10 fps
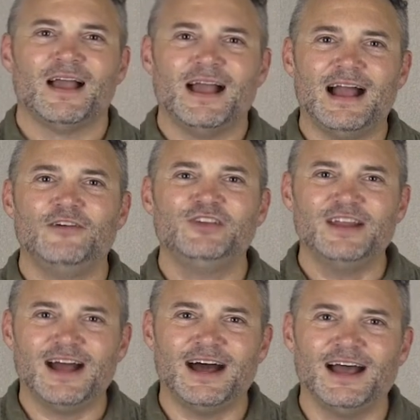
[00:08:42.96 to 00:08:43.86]
how
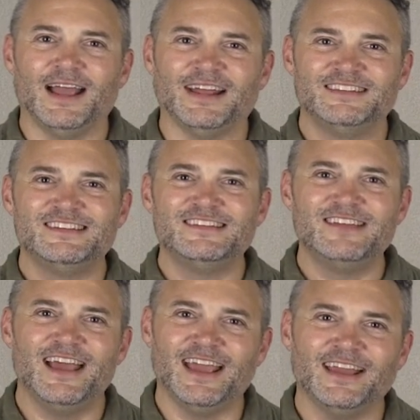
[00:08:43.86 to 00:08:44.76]
can I
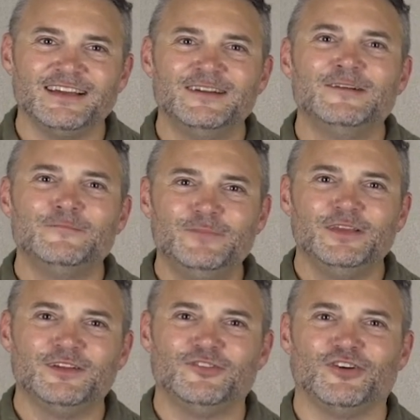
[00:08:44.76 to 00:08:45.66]
today be
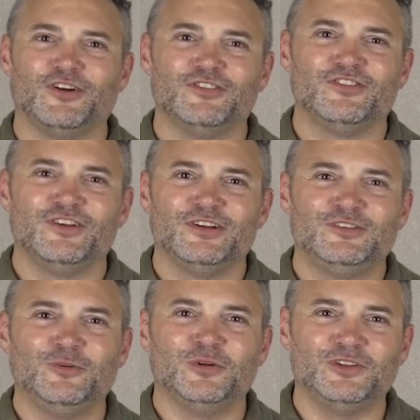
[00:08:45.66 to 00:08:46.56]
the church
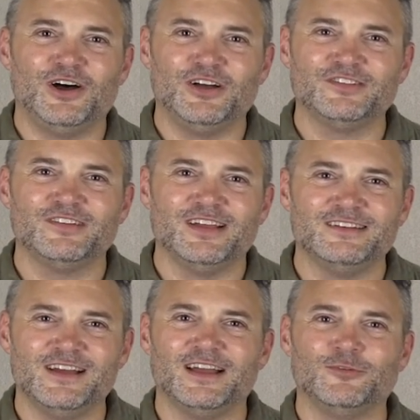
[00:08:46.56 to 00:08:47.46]
to a lost
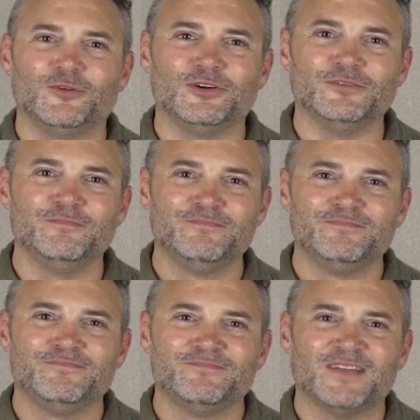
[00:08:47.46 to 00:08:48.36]
and dying world?
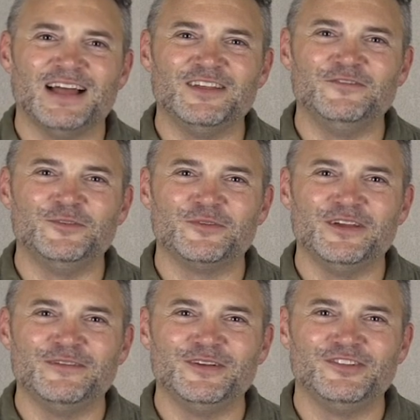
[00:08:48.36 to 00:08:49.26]
I love you,
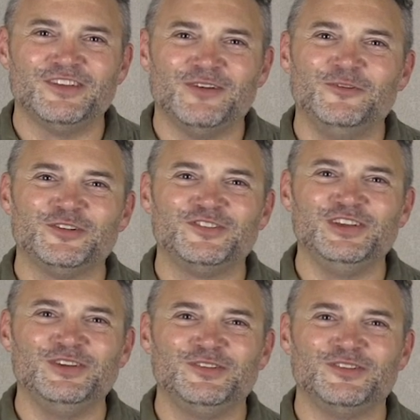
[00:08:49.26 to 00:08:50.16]
Reimage. We'll see
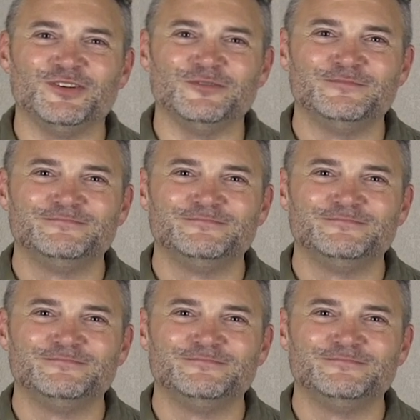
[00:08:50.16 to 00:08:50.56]
you soon.